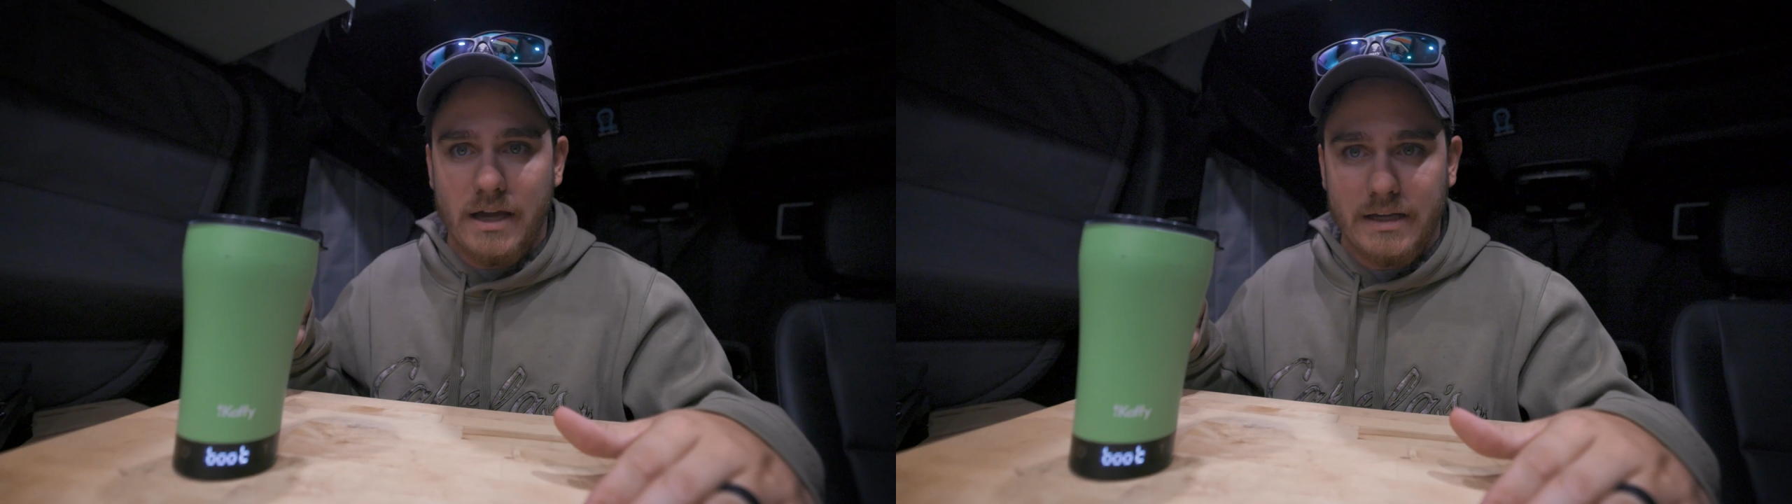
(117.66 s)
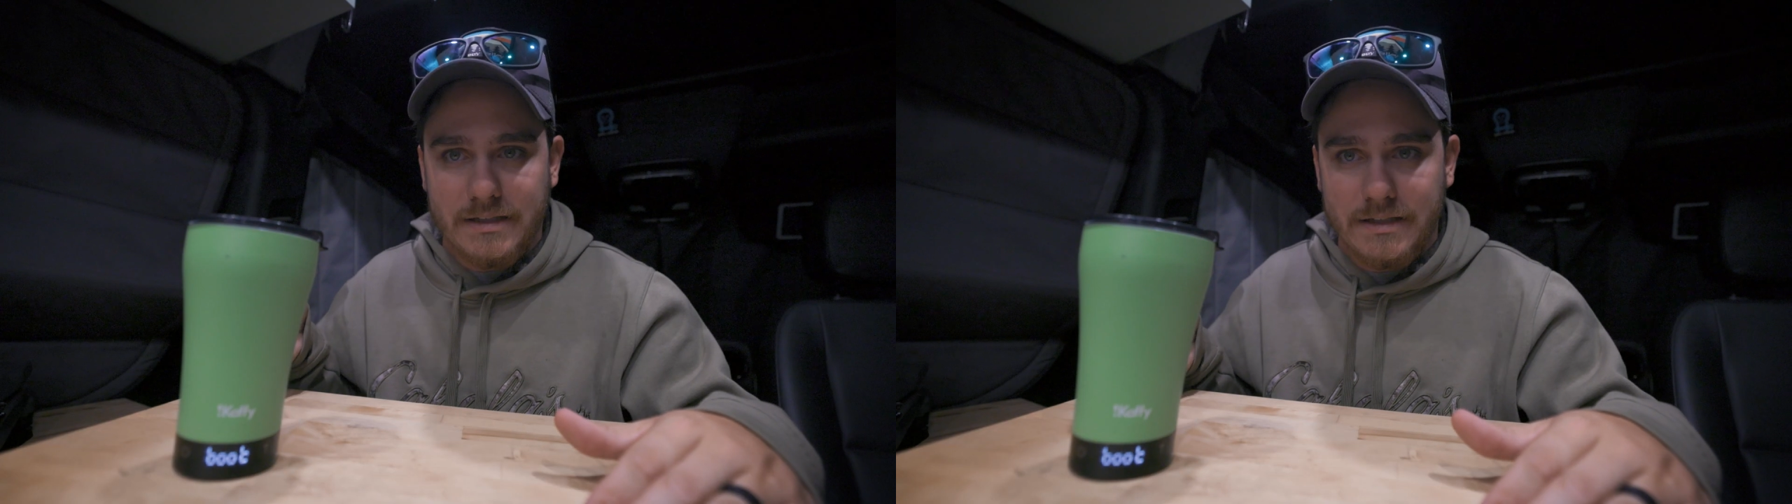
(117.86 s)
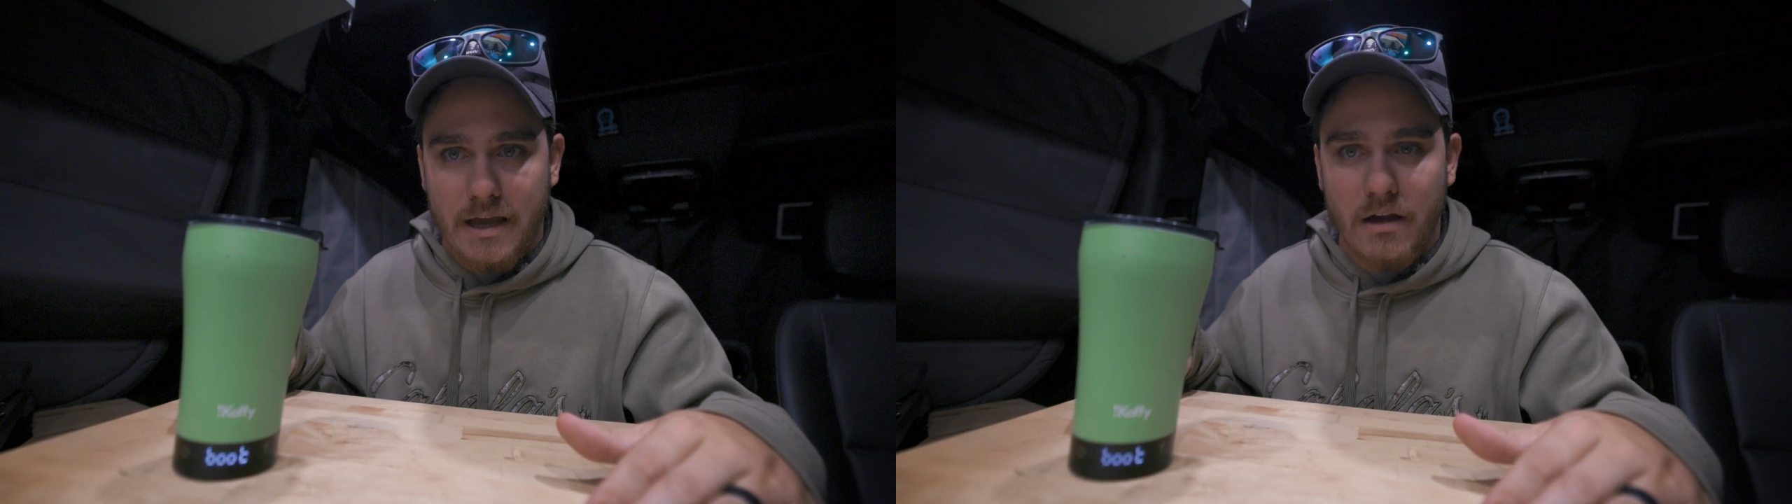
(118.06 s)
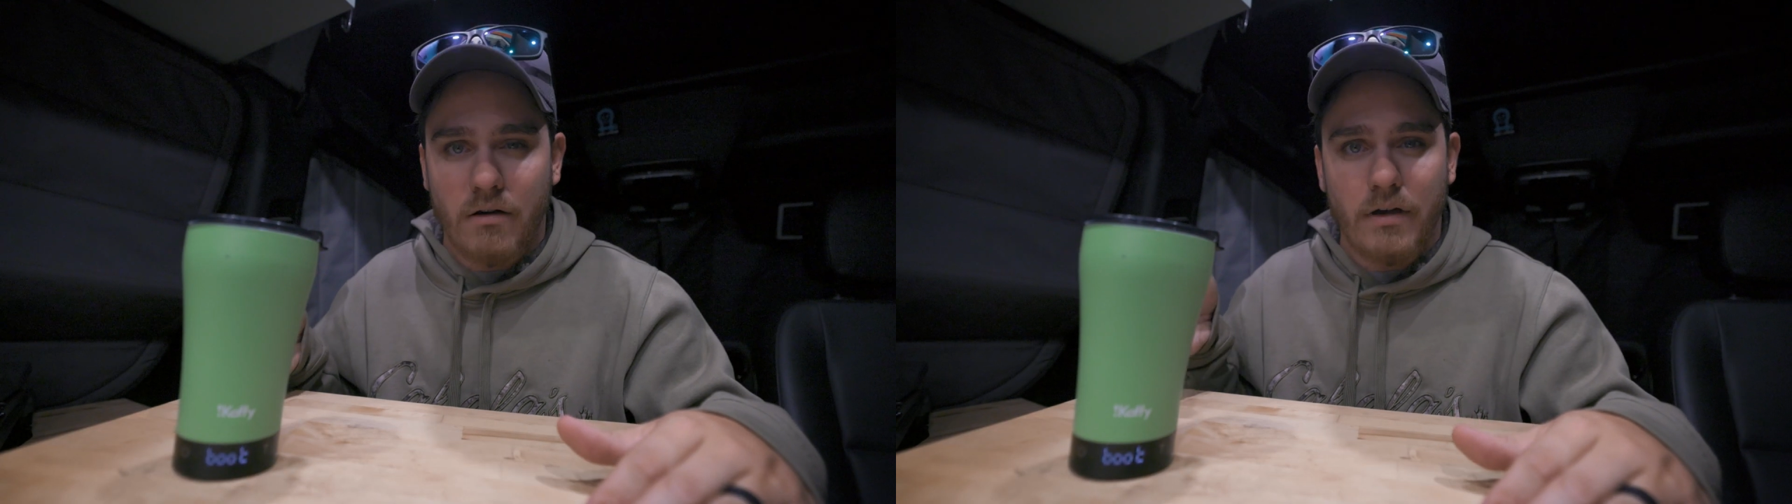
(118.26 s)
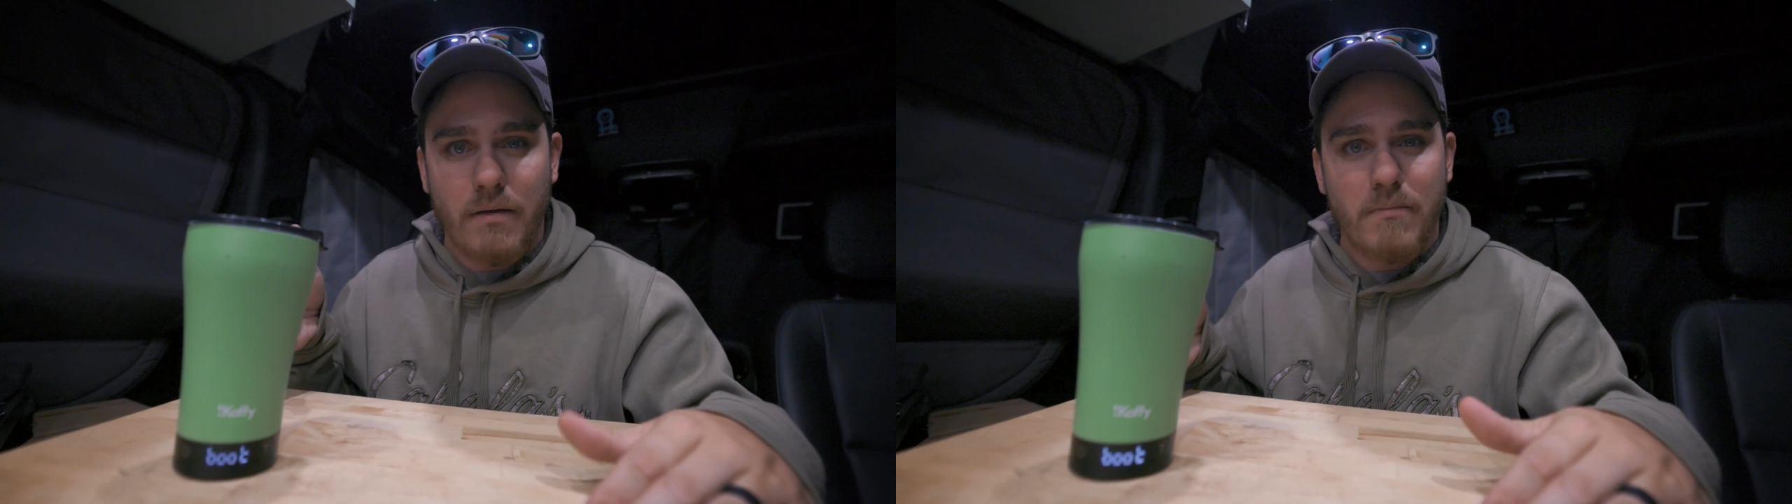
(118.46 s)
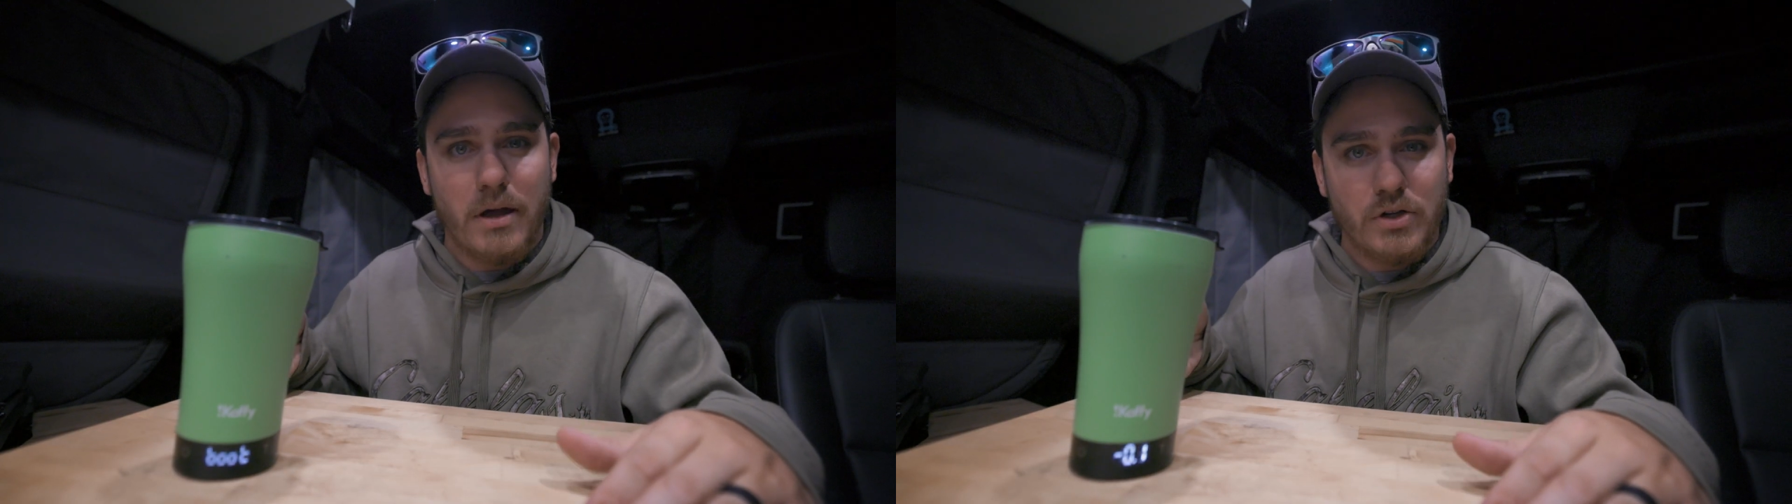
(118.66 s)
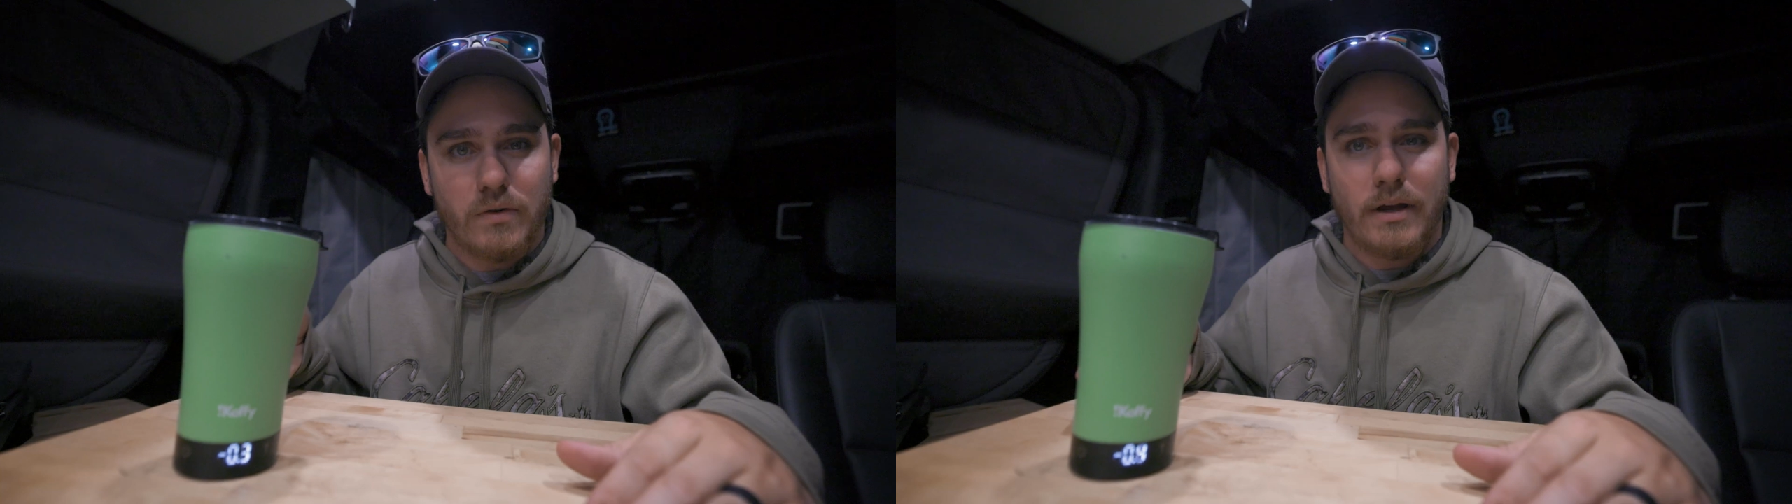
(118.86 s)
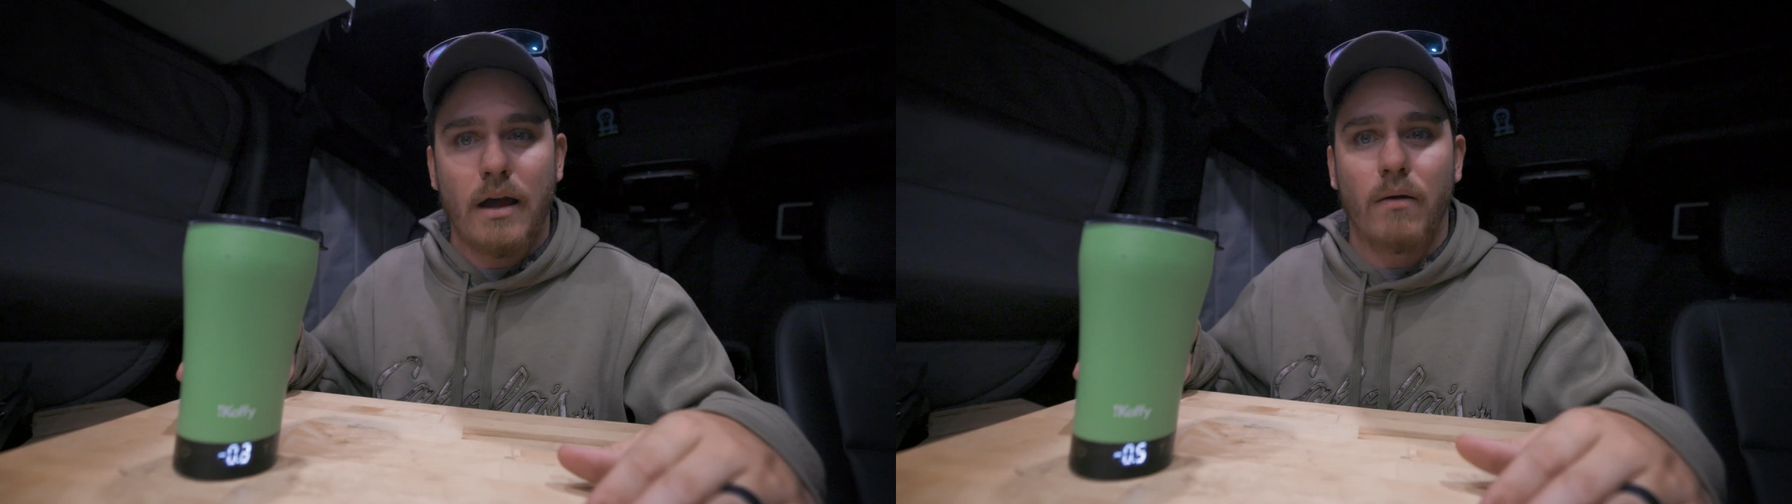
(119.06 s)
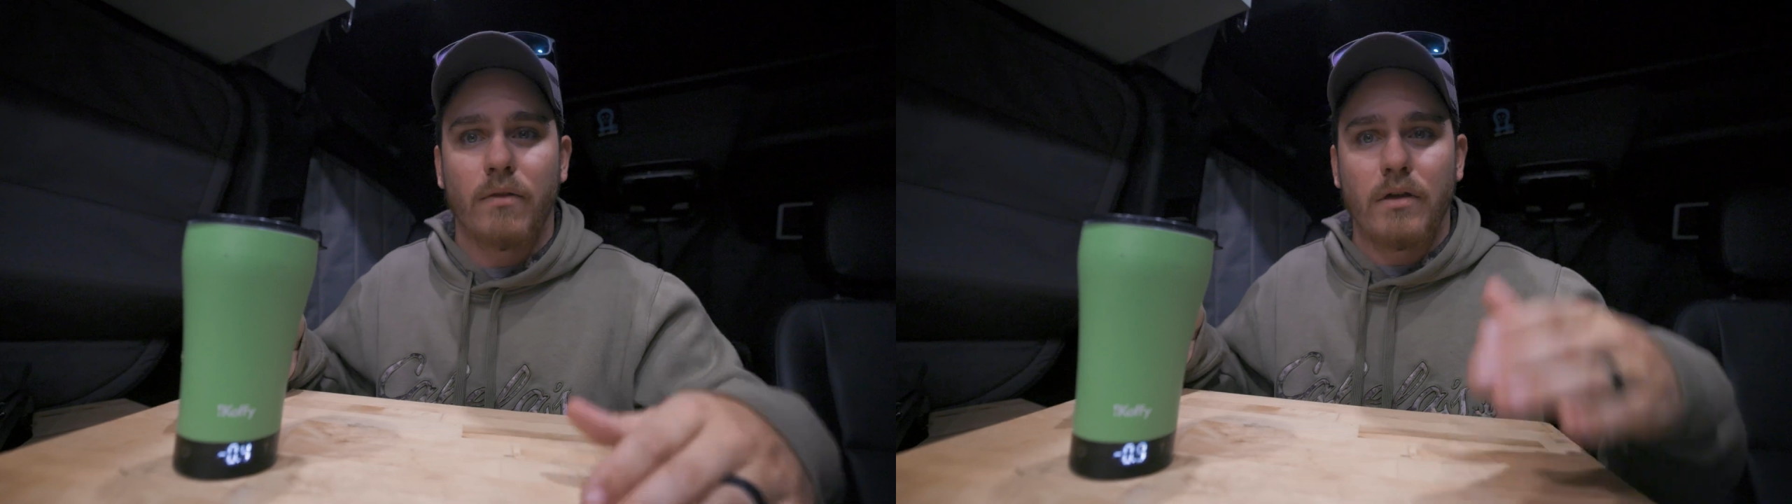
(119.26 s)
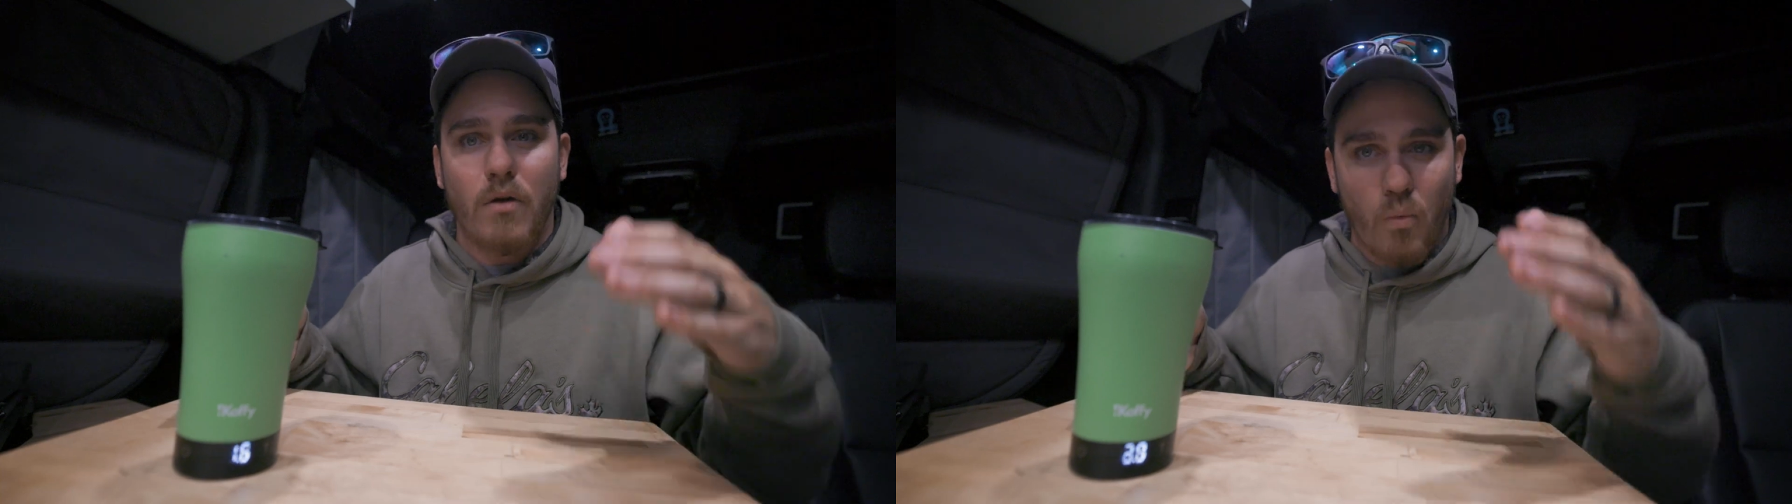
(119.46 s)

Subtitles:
a scale and measuring out the